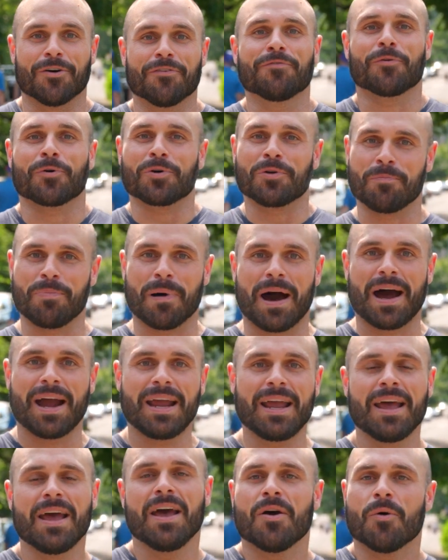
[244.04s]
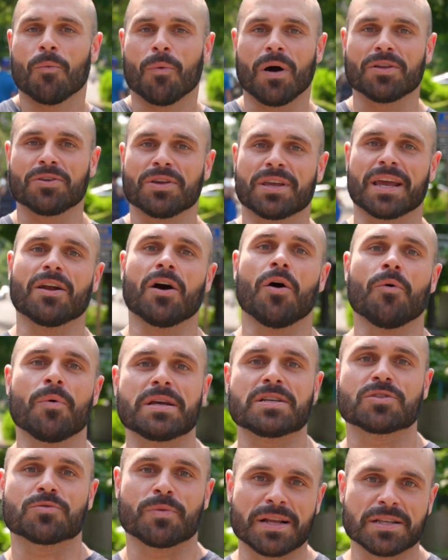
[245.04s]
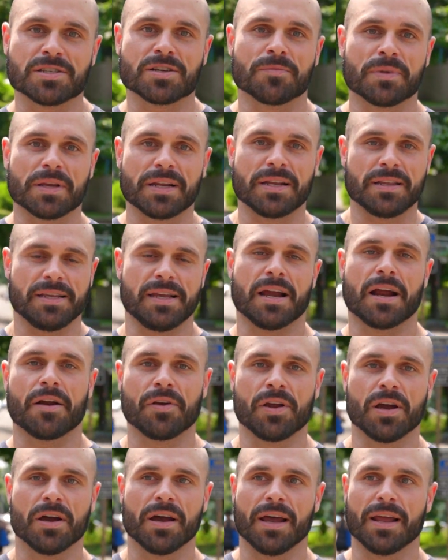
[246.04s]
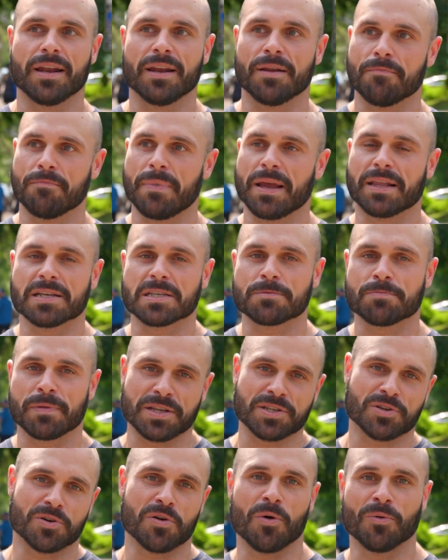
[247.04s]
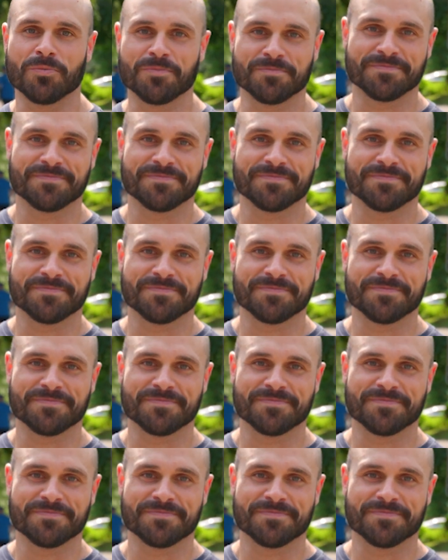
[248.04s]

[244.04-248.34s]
afford to buy, well, you can always rent something in the area and make this place your own.